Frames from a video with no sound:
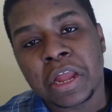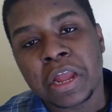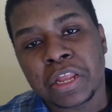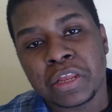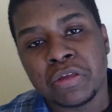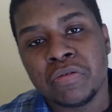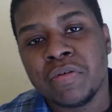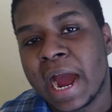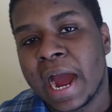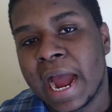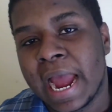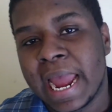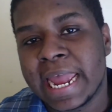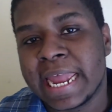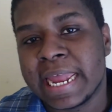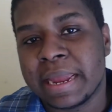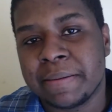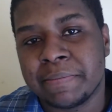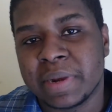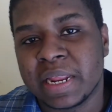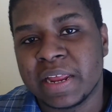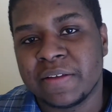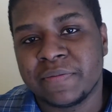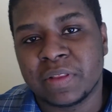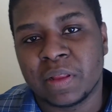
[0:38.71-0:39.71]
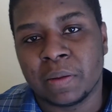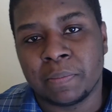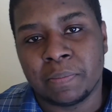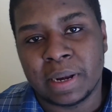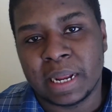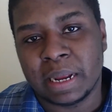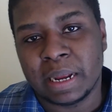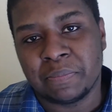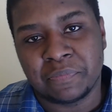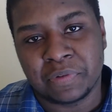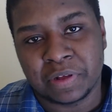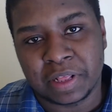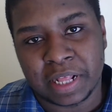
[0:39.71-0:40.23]
You got AMD to
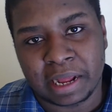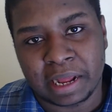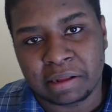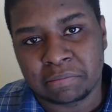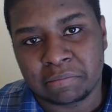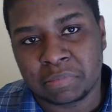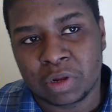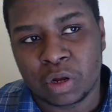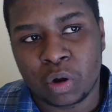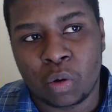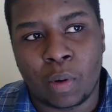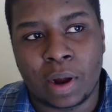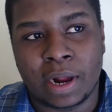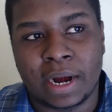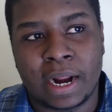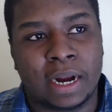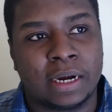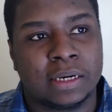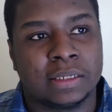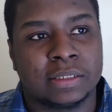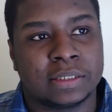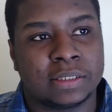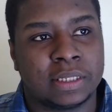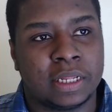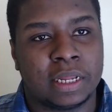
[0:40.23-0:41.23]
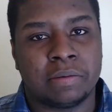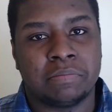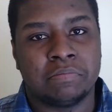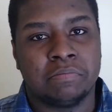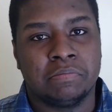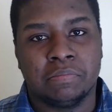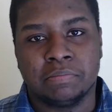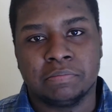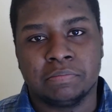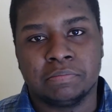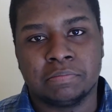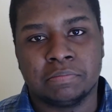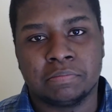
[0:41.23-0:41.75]
blame for that. Quite honestly,
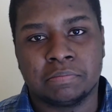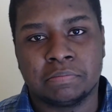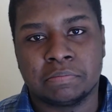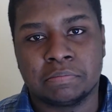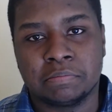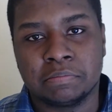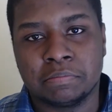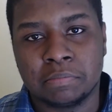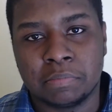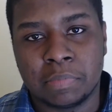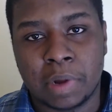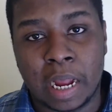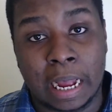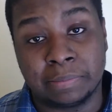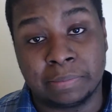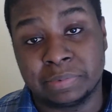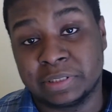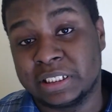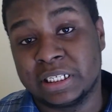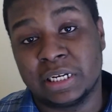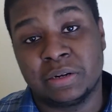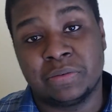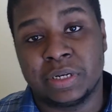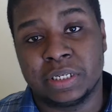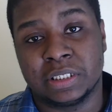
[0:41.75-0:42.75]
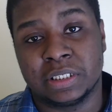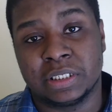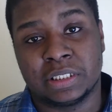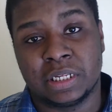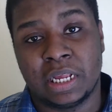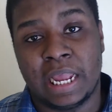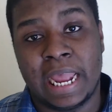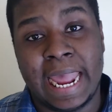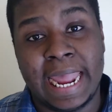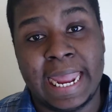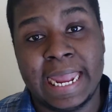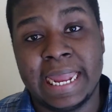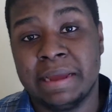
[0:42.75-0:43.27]
I'm serious.
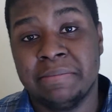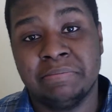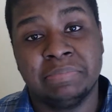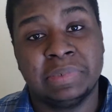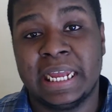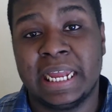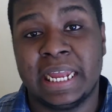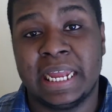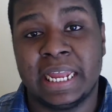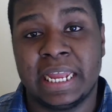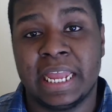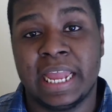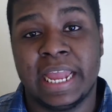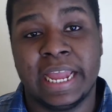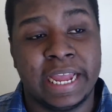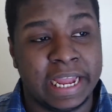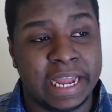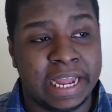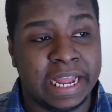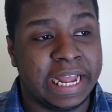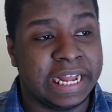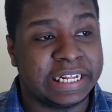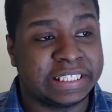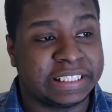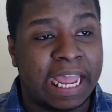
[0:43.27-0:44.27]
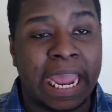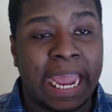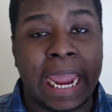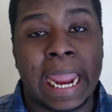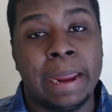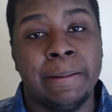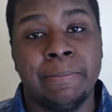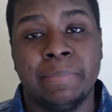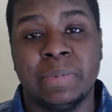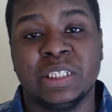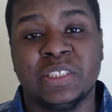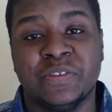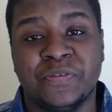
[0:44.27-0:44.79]
AMD, it's
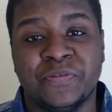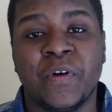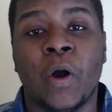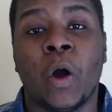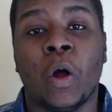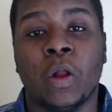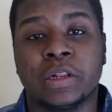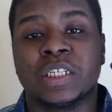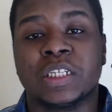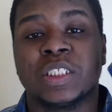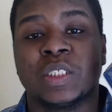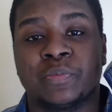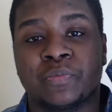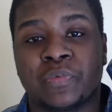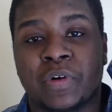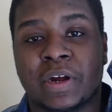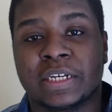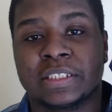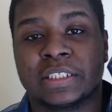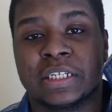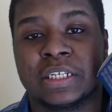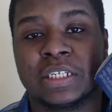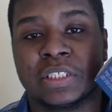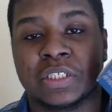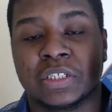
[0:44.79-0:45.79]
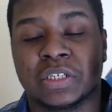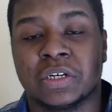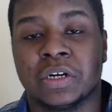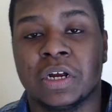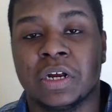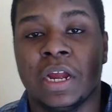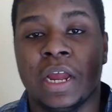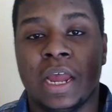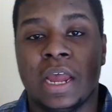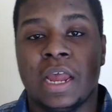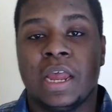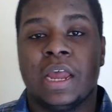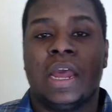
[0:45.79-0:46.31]
AMD's fault this processor
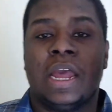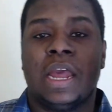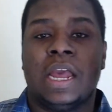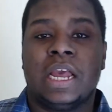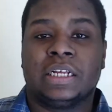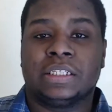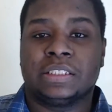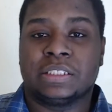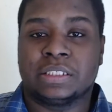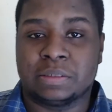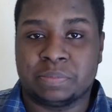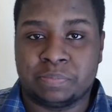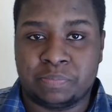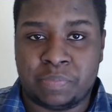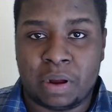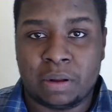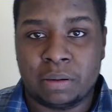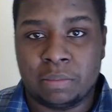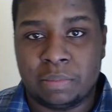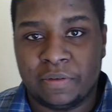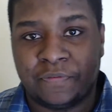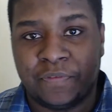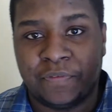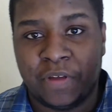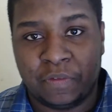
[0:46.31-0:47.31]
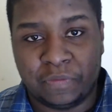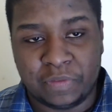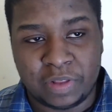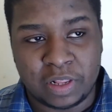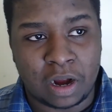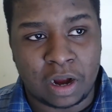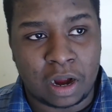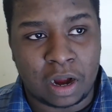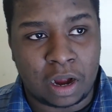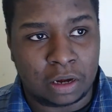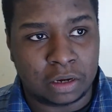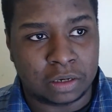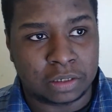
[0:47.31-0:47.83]
is probably $50,
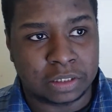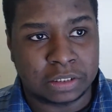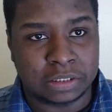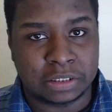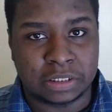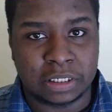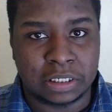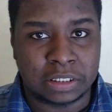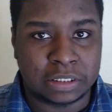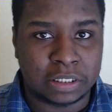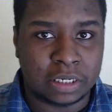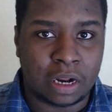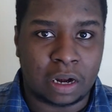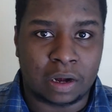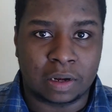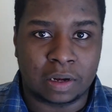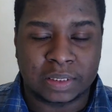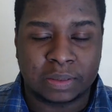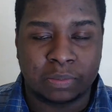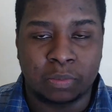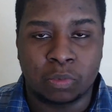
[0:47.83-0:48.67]
$60 more